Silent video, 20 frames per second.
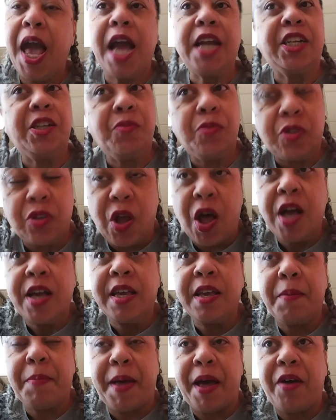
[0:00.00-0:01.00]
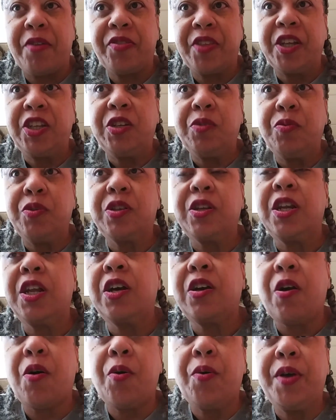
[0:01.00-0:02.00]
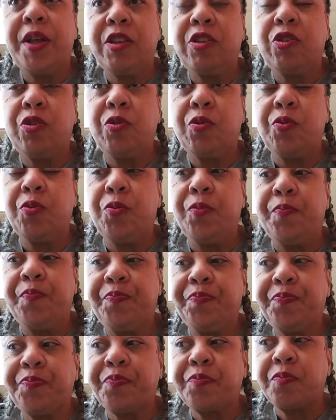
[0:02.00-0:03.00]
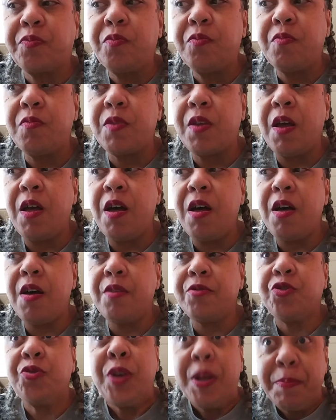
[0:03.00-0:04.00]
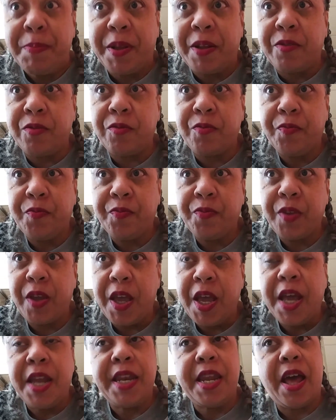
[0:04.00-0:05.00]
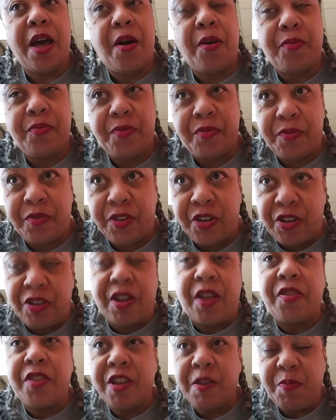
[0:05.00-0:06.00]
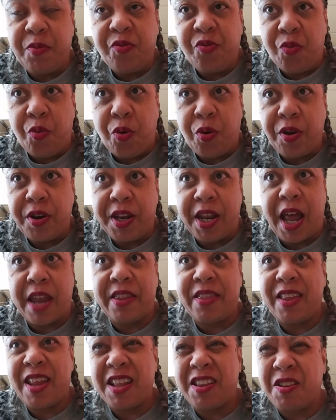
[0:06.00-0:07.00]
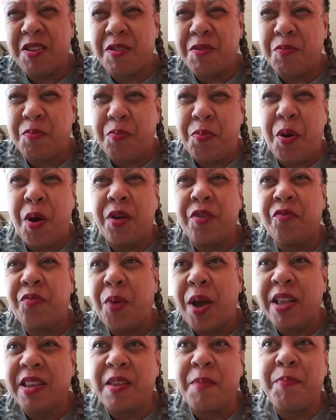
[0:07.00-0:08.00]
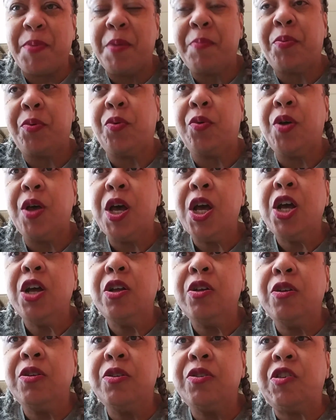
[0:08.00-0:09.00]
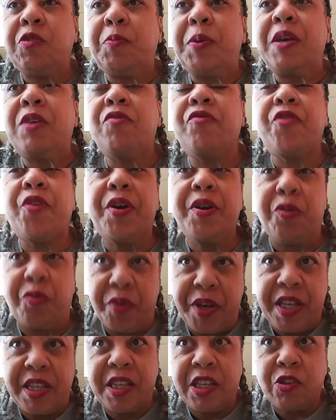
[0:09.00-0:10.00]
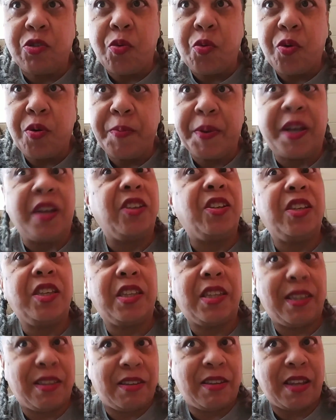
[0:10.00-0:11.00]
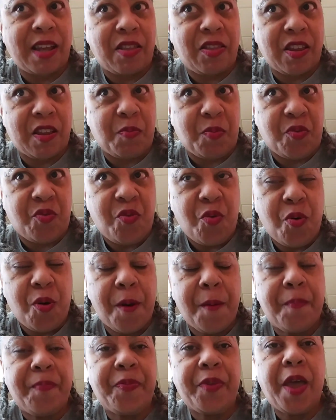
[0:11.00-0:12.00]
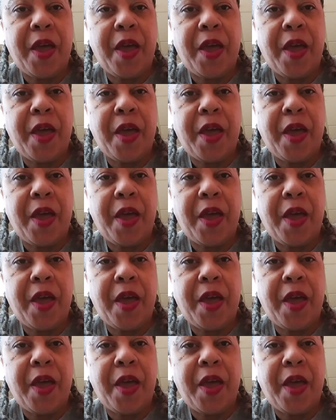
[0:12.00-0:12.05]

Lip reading: And she was talking about that she was going to go into treatment. Now, she's done this before, and that's part of why some people speak very greasy to her, because she said this before.